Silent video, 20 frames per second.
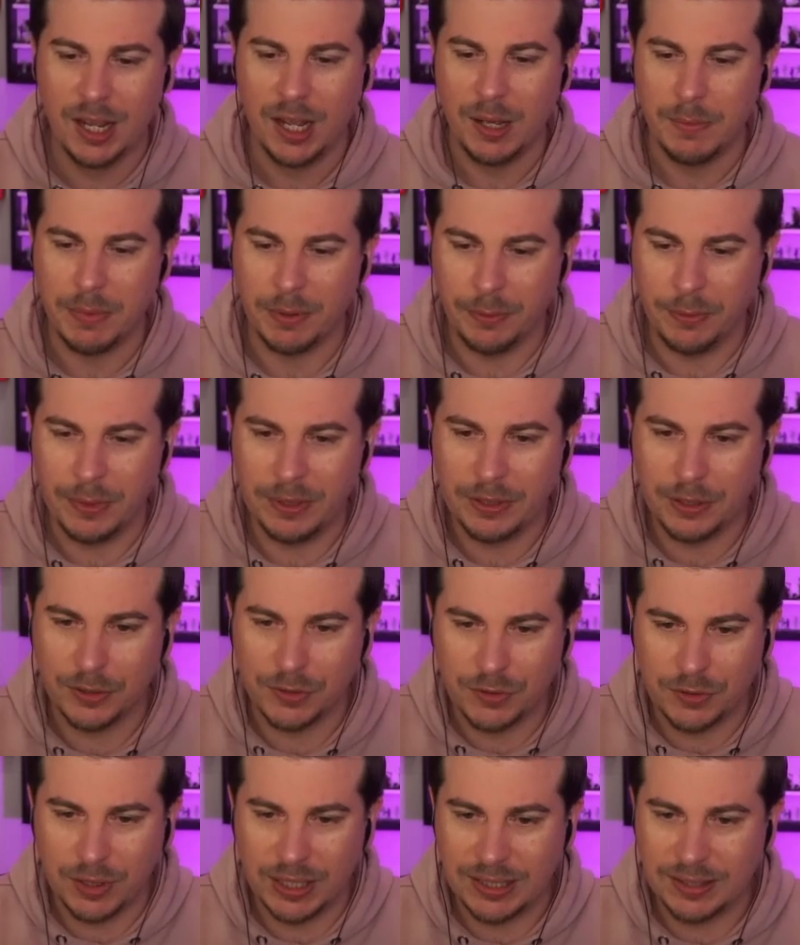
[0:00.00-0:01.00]
But we will go
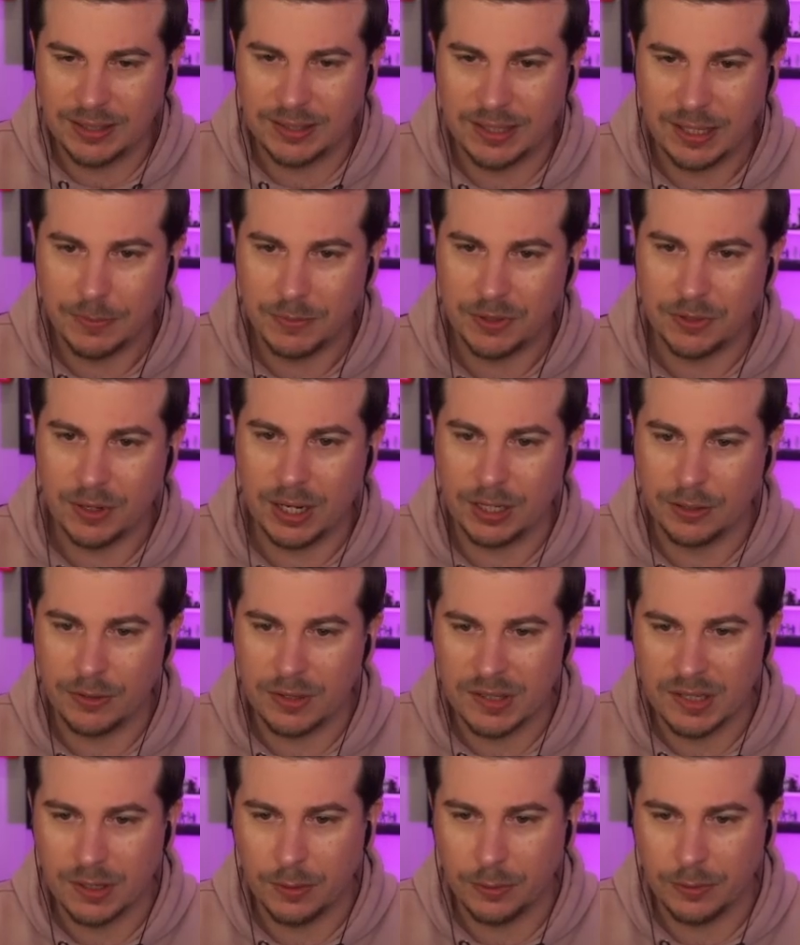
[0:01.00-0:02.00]
straight into Zeb Strike and
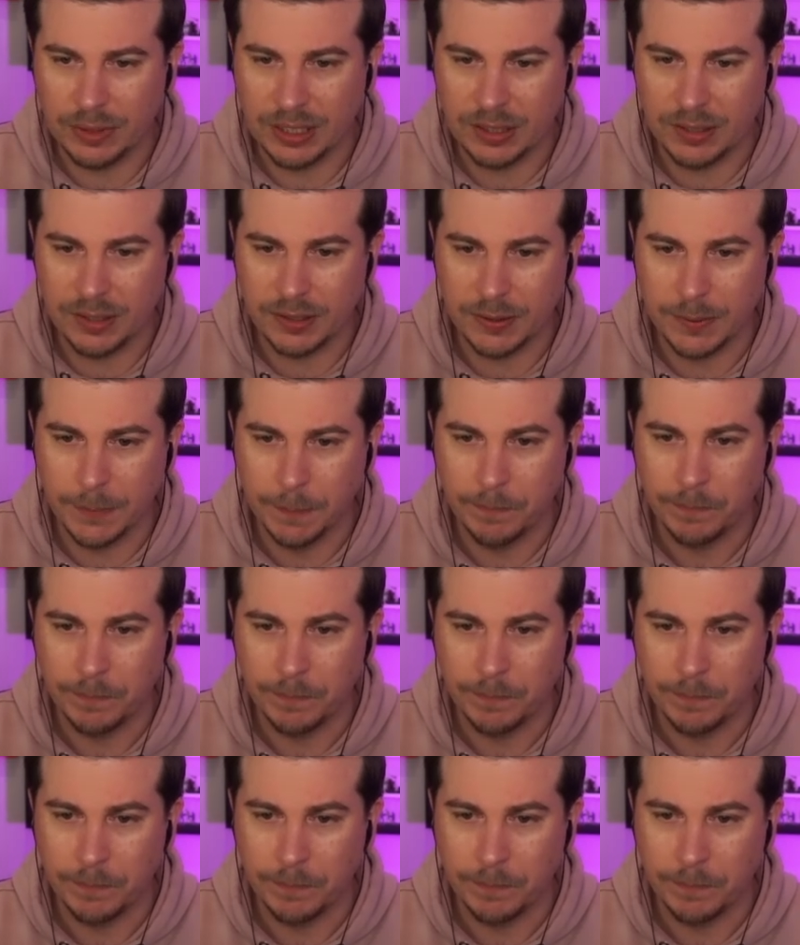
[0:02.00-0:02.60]
see what we can do.